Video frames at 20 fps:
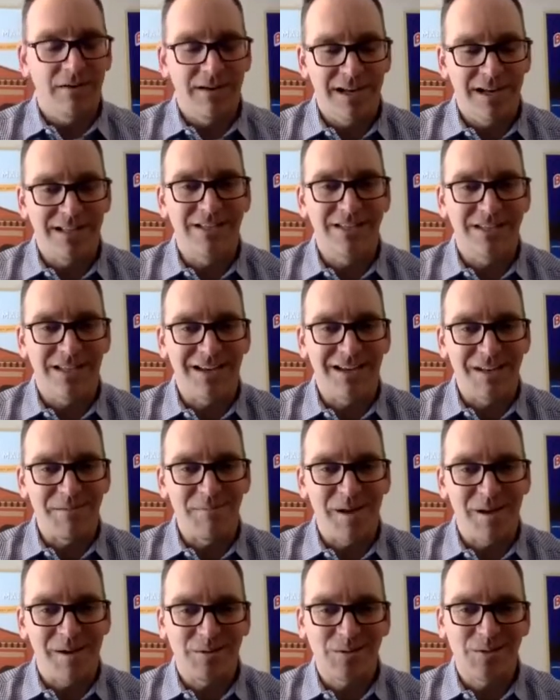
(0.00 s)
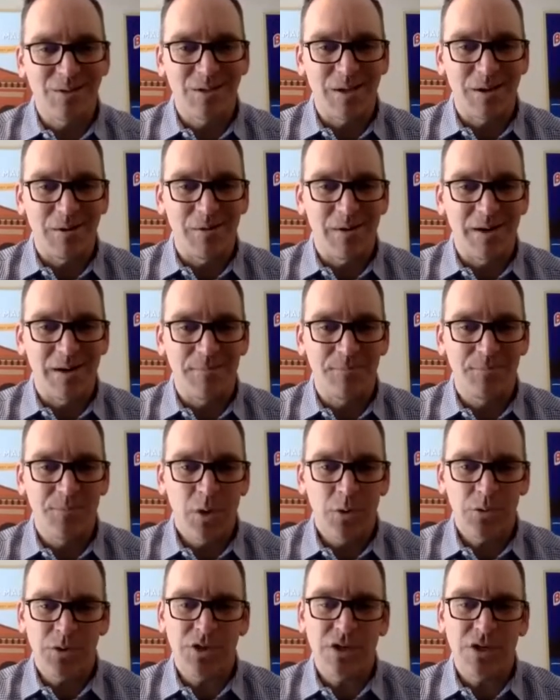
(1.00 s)
It's an email. So
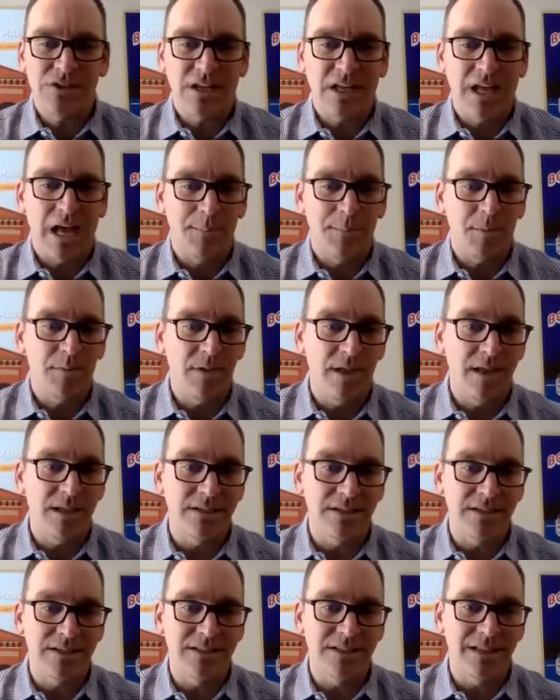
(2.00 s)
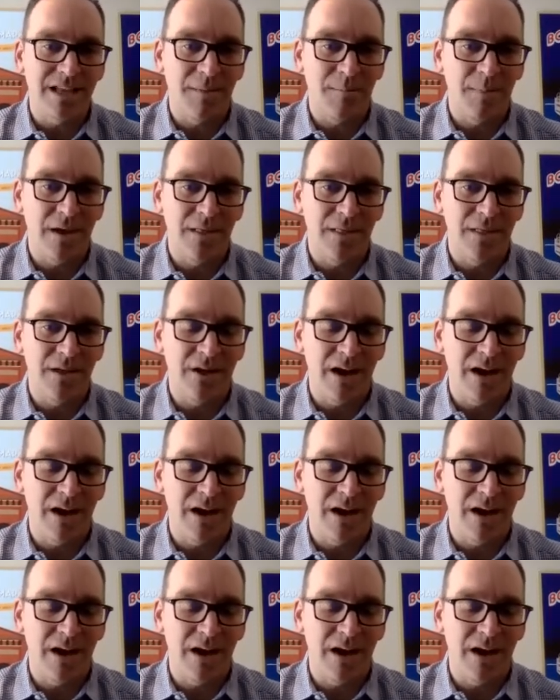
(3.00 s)
those are just a couple places I'm on there.